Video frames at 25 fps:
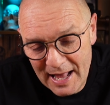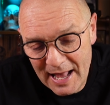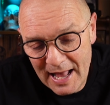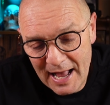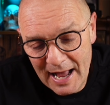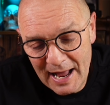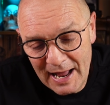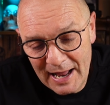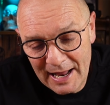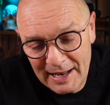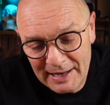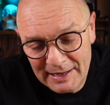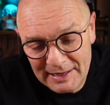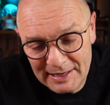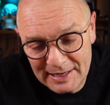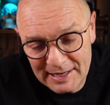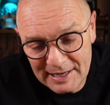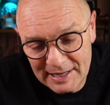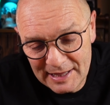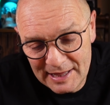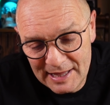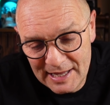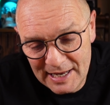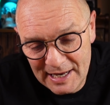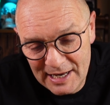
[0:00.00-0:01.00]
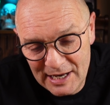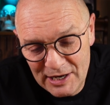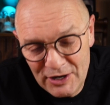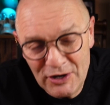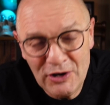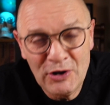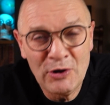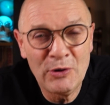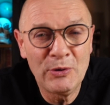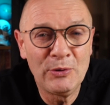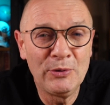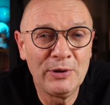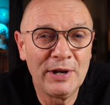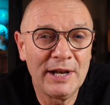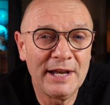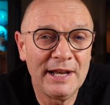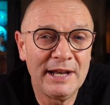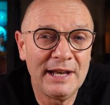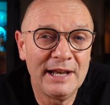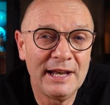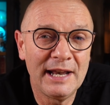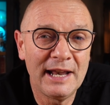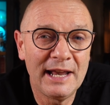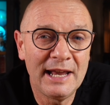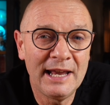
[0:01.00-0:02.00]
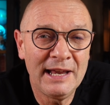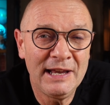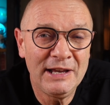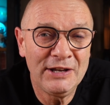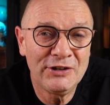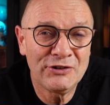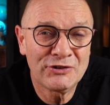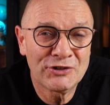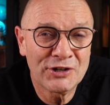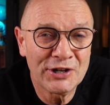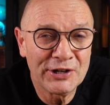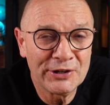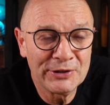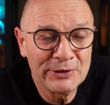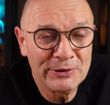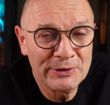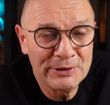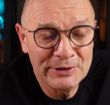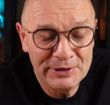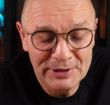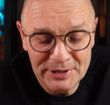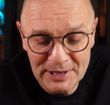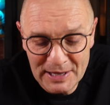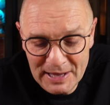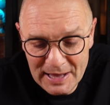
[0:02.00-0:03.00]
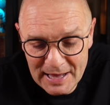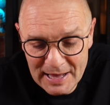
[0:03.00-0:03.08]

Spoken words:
and the cooling heat shield,